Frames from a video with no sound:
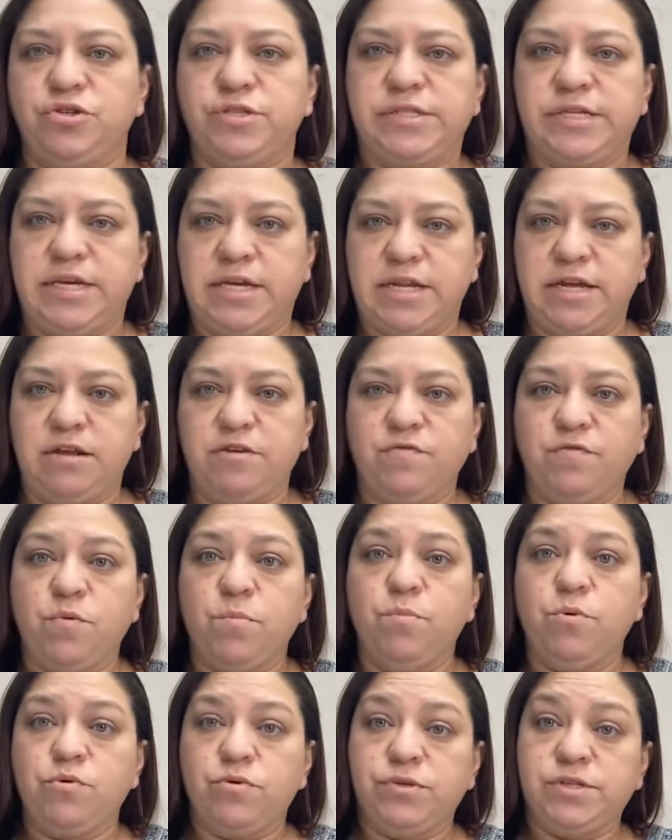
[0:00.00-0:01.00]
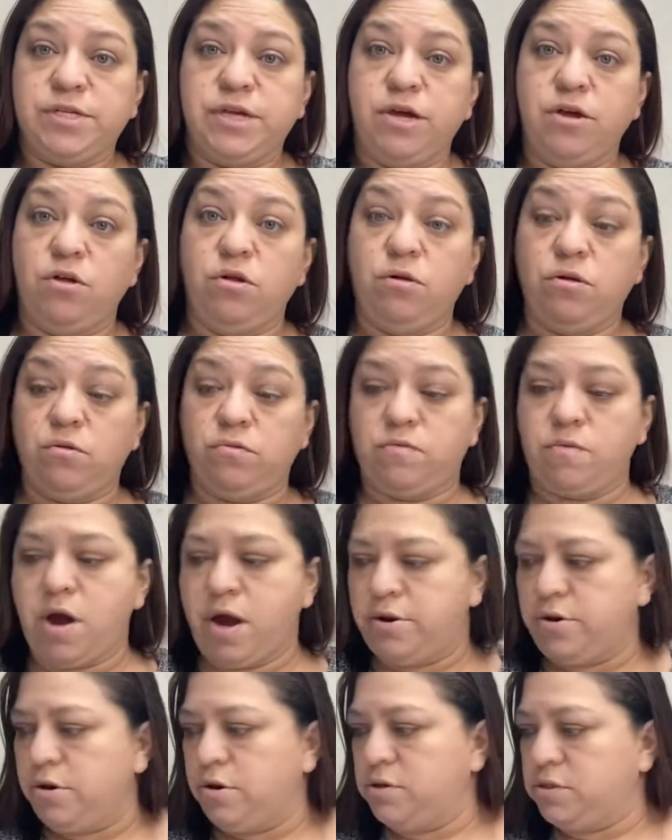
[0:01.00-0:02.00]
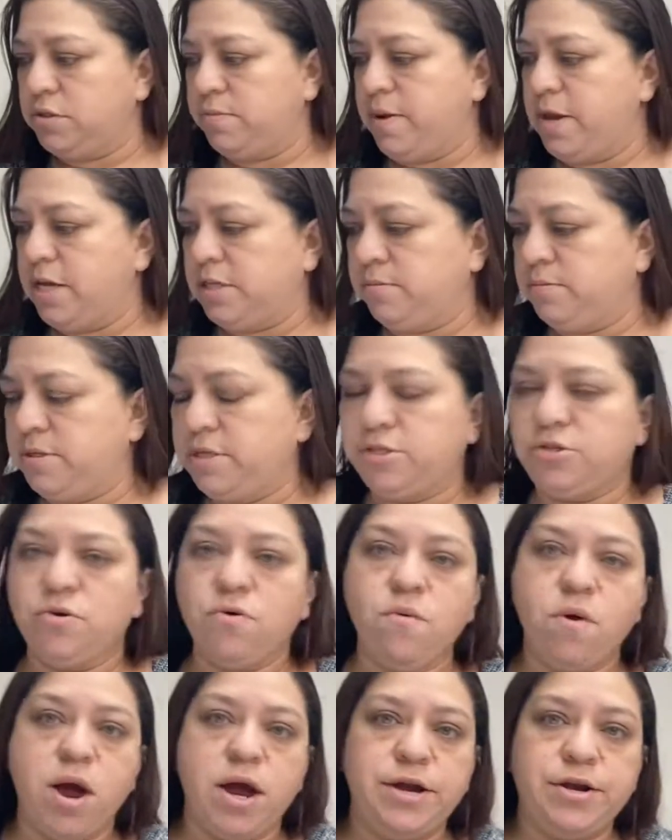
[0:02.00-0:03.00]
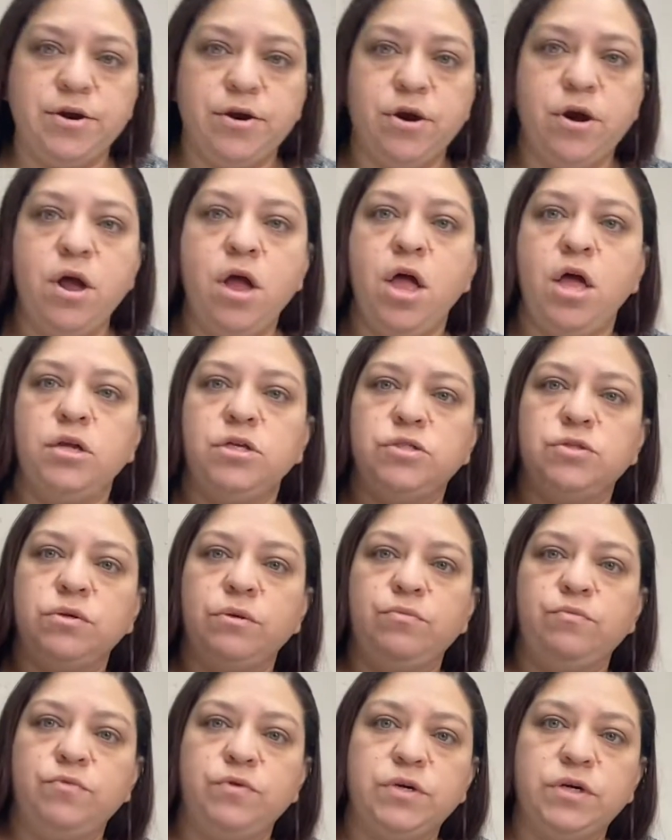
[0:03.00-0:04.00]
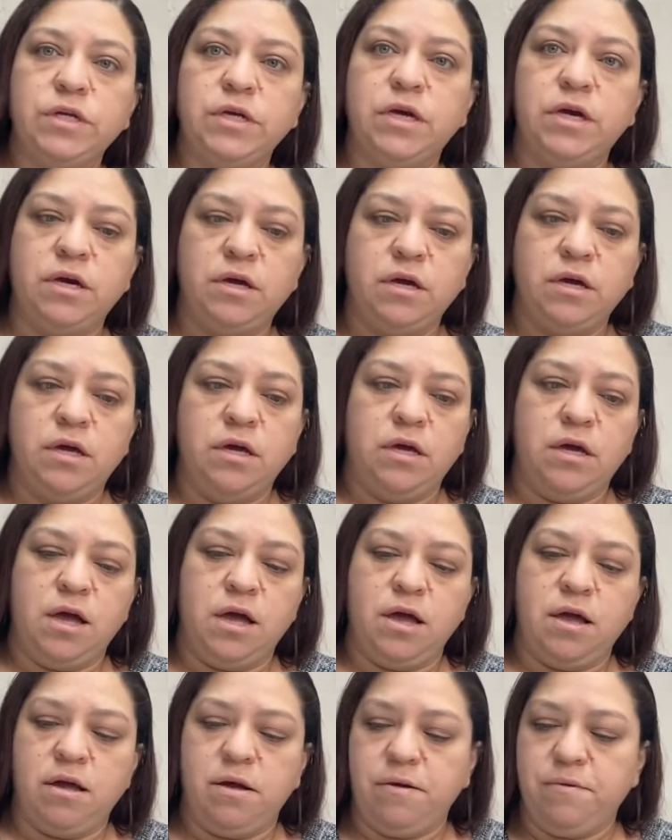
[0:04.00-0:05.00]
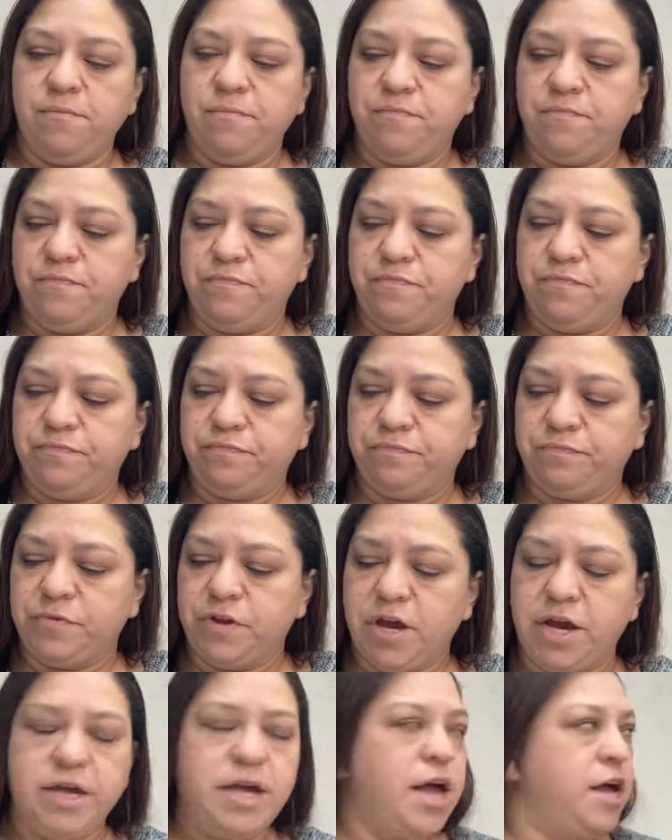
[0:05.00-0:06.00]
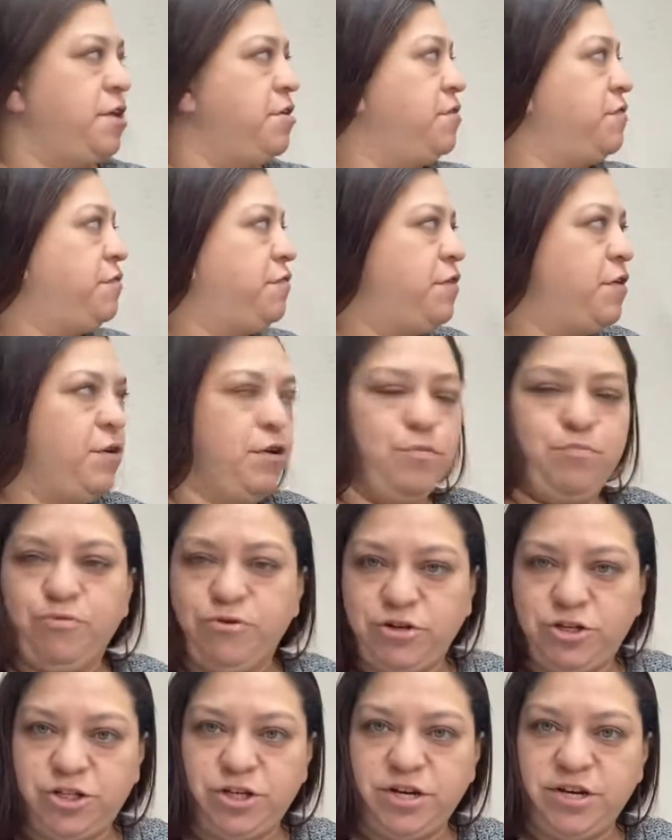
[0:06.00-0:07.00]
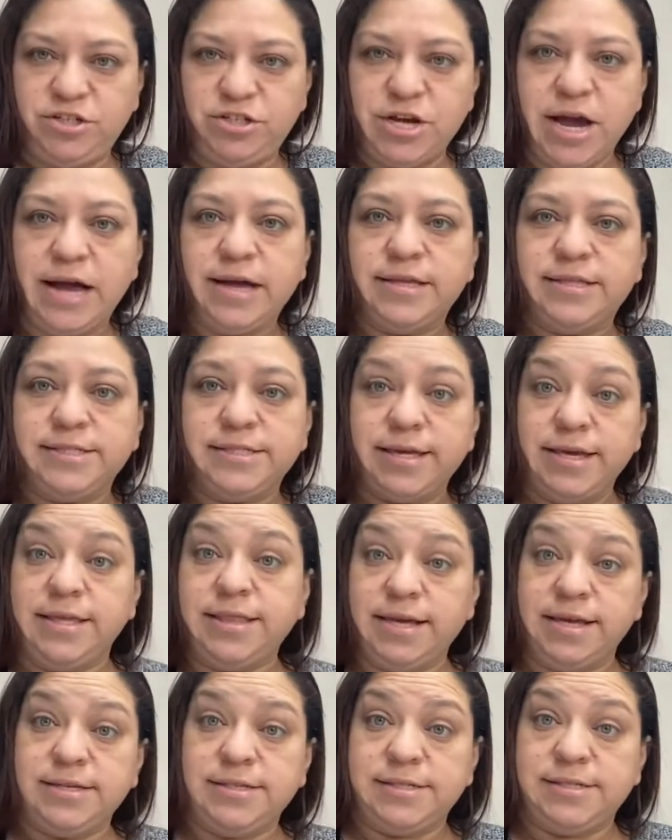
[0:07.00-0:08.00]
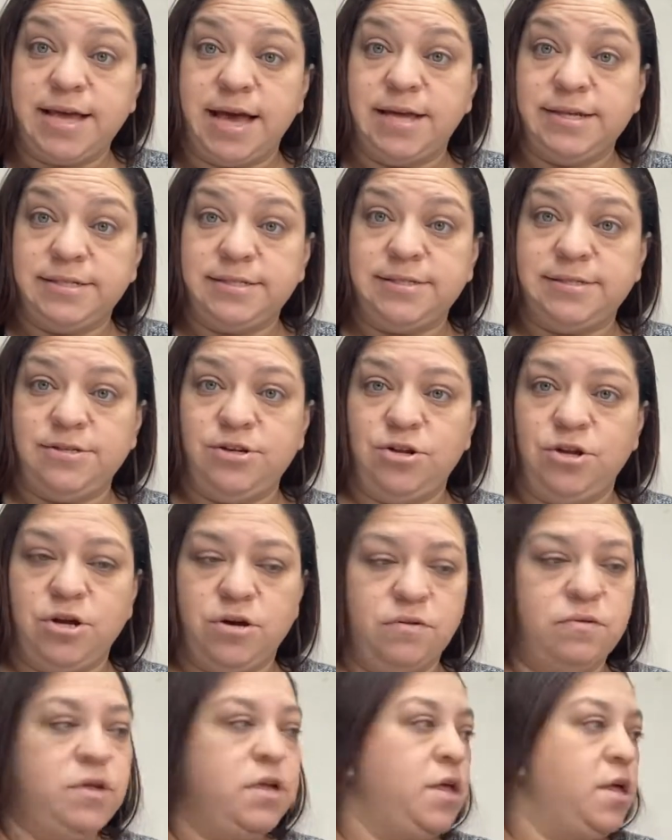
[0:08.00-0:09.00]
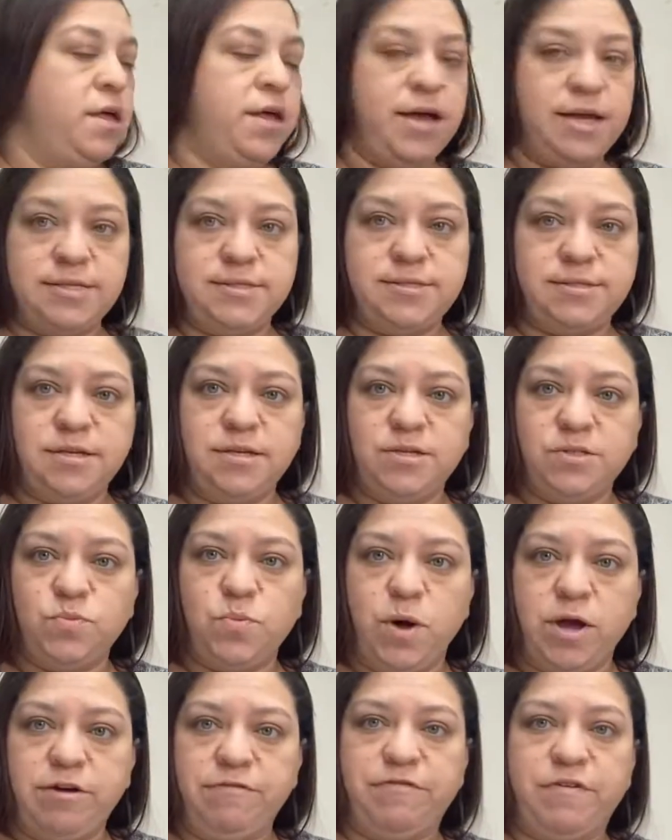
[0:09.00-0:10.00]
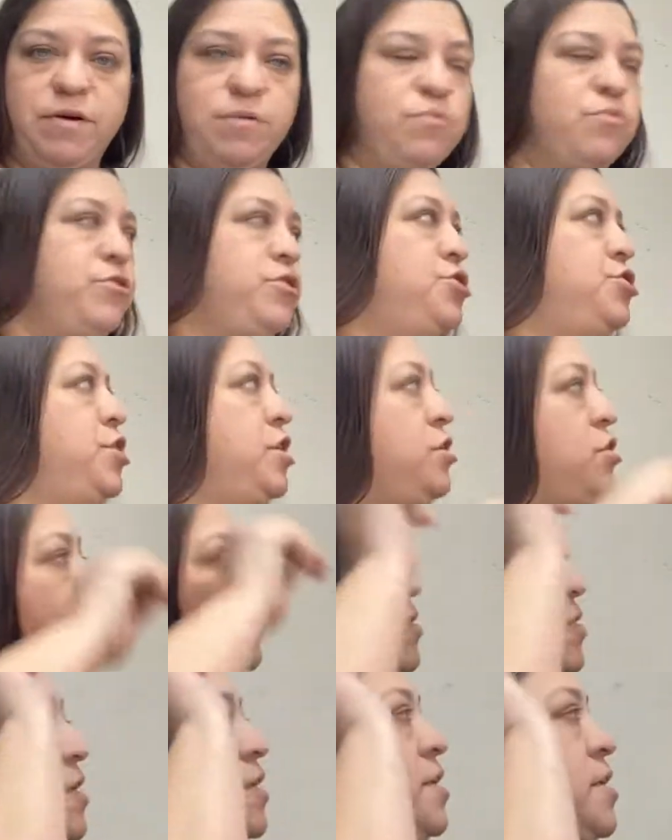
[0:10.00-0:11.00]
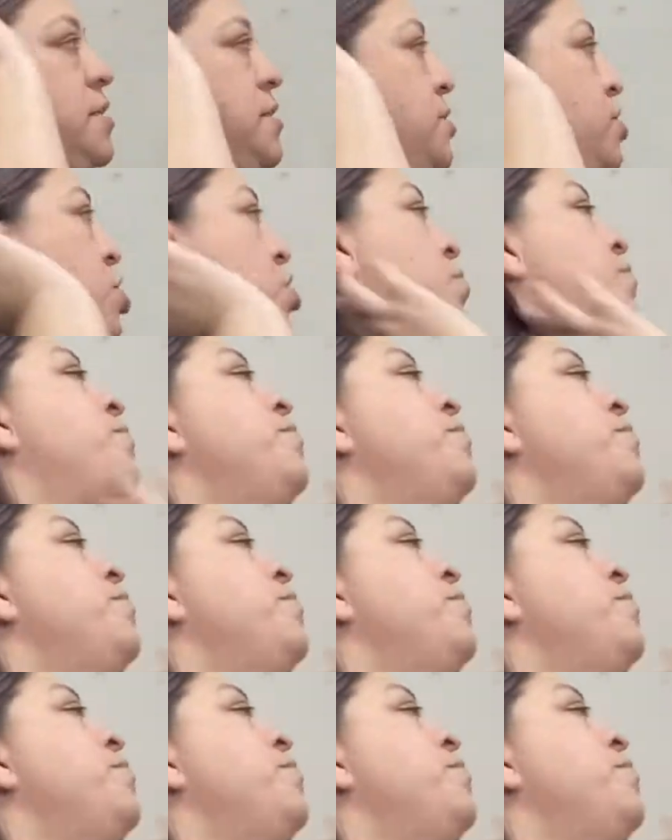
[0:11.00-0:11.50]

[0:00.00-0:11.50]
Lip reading: in it for motorcycle riders. My husband is a rider, so I'm really I kind of appreciate jackets like this as his wife. I appreciate coats like this. So